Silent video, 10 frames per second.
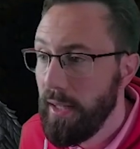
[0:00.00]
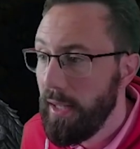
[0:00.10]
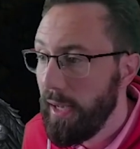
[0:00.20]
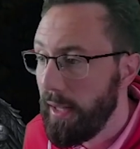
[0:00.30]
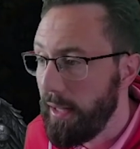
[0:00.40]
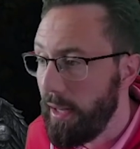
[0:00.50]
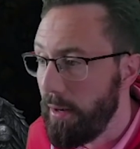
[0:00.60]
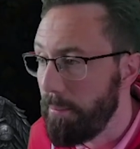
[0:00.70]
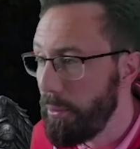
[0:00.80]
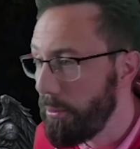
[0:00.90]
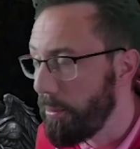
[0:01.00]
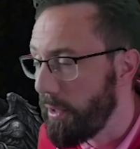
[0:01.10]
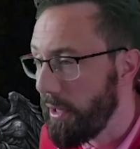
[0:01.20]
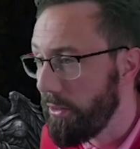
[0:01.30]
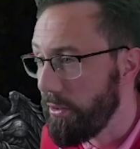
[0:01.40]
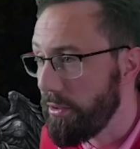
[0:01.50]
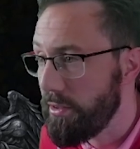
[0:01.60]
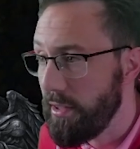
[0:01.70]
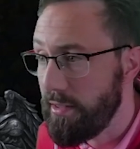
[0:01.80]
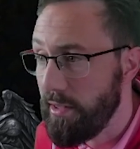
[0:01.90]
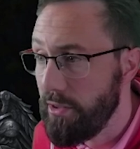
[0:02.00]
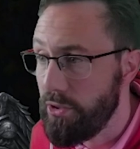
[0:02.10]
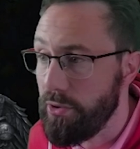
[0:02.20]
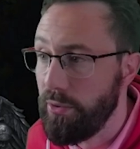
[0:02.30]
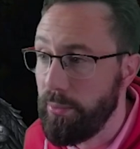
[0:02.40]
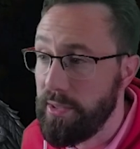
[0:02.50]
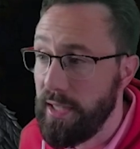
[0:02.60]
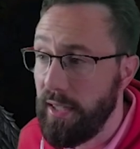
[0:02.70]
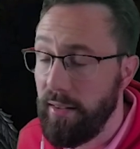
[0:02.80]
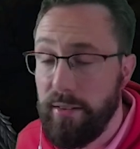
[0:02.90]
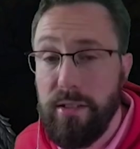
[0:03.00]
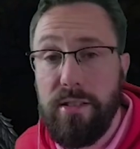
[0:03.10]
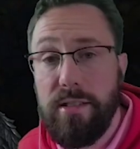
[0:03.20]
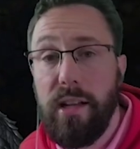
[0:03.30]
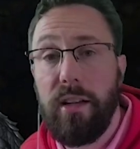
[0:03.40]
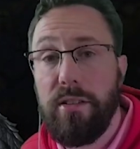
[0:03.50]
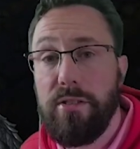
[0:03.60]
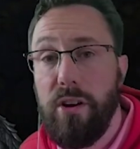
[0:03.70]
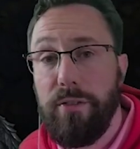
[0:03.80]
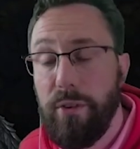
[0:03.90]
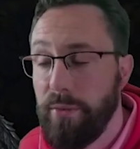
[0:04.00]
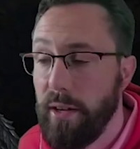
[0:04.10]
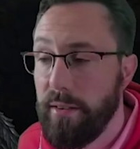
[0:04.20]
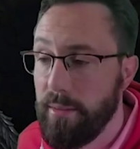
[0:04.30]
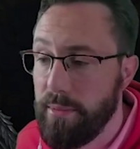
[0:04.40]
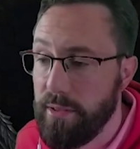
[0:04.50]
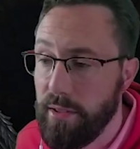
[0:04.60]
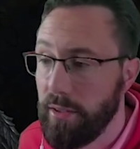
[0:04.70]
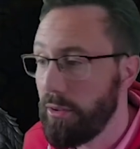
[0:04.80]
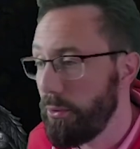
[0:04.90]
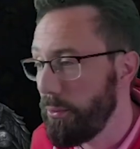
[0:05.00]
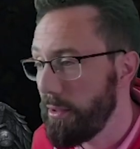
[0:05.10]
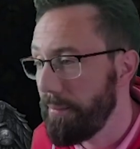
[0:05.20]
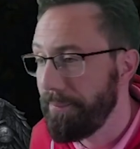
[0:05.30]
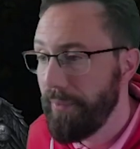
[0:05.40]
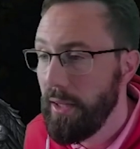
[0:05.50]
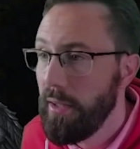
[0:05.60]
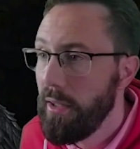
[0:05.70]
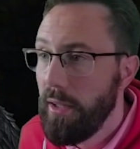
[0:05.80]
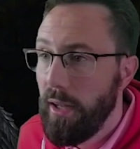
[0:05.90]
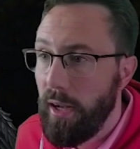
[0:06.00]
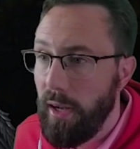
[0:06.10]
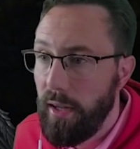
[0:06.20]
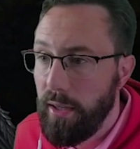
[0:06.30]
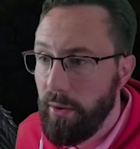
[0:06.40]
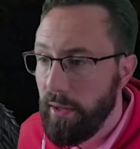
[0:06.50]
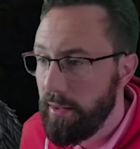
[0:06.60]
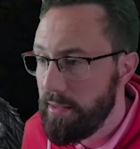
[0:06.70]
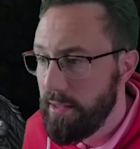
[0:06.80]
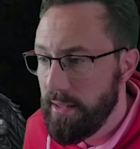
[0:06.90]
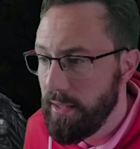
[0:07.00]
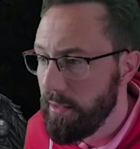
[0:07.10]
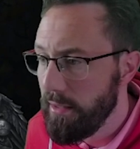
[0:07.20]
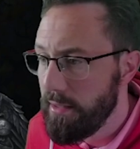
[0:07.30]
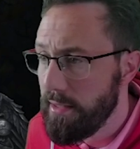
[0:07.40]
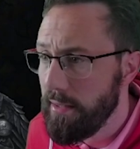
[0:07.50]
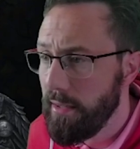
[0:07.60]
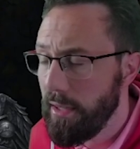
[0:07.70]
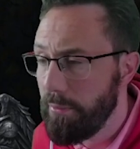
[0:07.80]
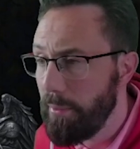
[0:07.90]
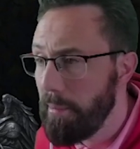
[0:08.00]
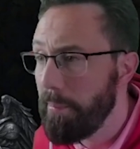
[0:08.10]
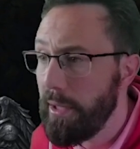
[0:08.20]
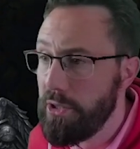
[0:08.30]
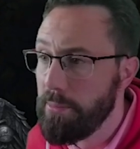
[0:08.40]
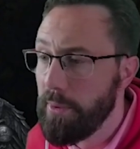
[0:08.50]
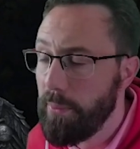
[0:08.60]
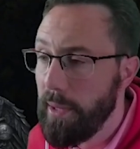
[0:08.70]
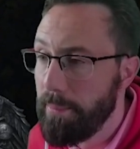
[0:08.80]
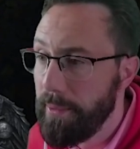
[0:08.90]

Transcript: And then Boonable Kathos, Essential, we're taking 30 seconds off of Wrath of the Berserker cooldown. Now I think I said I had Rampage in my weapon.